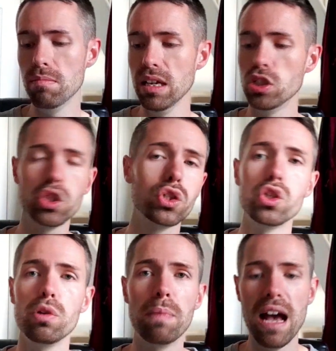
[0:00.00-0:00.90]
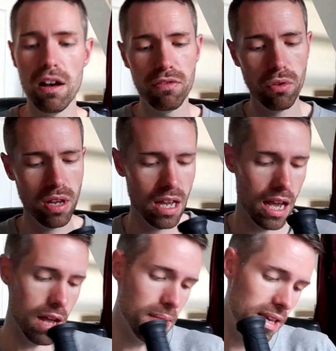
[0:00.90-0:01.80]
It's just too powerful.
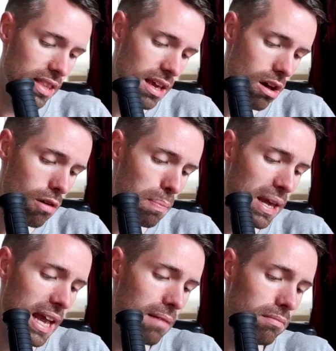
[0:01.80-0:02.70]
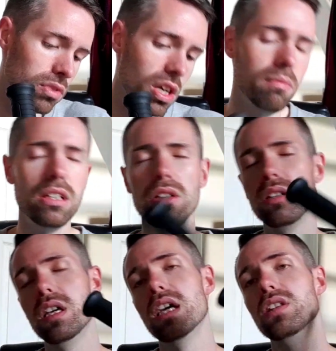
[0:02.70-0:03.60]
I mean, the RPMs, I mean,
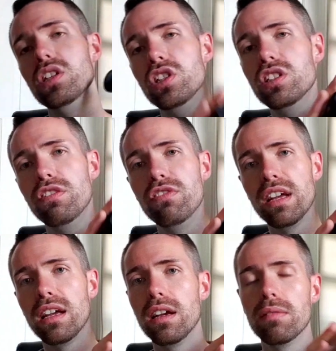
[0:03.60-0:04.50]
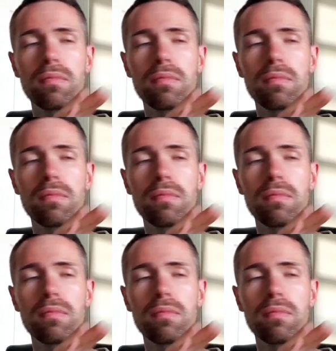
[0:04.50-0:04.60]
this is the thing.